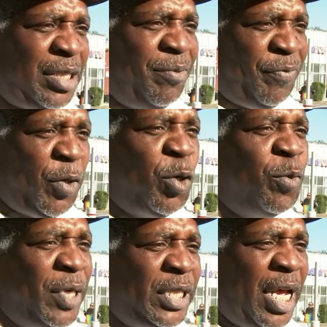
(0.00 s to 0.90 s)
some
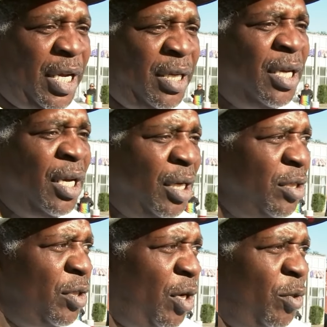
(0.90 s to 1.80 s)
food when they,
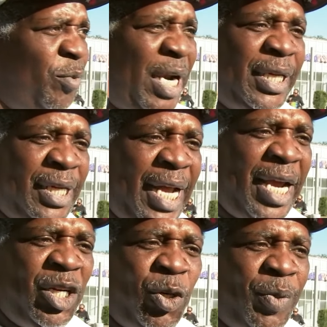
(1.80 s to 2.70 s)
you know, running
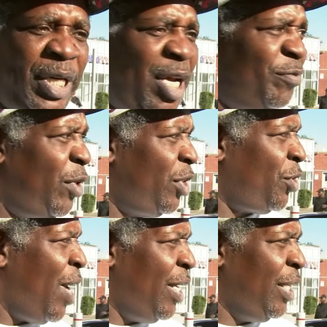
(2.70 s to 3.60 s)
late or whatever, or
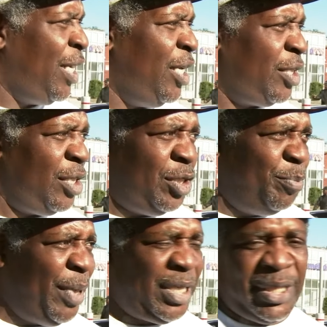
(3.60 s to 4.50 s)
trying to get to the
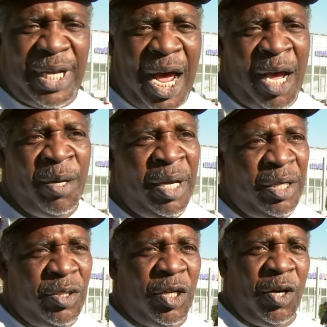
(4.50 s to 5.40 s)
bus stop,
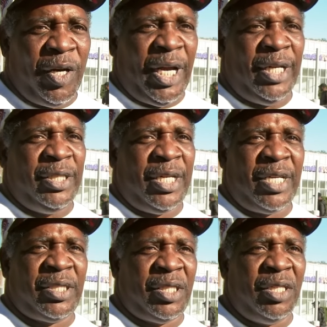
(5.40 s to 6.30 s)
you know, and
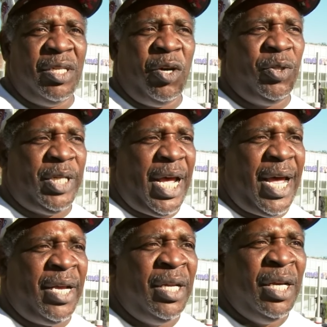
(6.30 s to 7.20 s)
just to know
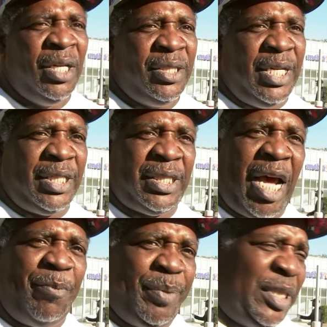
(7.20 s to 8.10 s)
that this
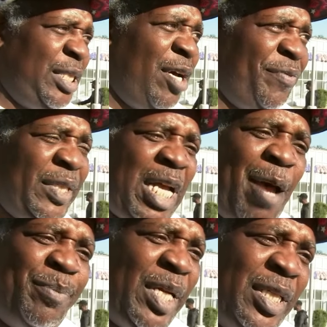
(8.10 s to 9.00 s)
type of stuff is
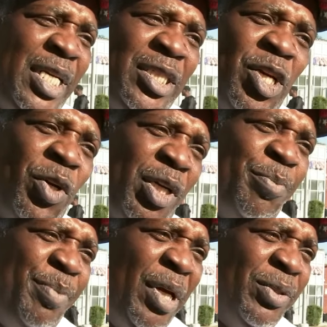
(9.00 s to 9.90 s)
happening in your
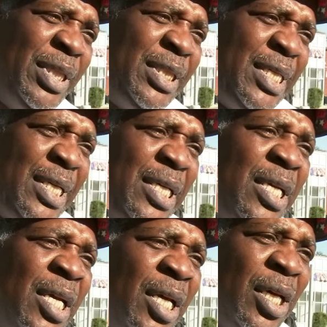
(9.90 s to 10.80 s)

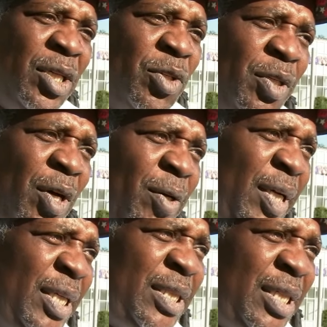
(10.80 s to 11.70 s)
community, you know,
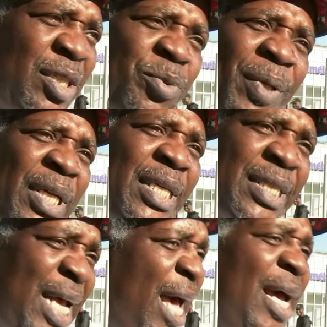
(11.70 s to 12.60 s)
it's really
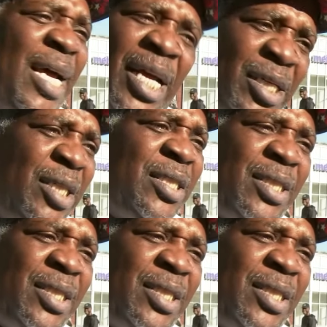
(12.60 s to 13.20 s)
sad. It's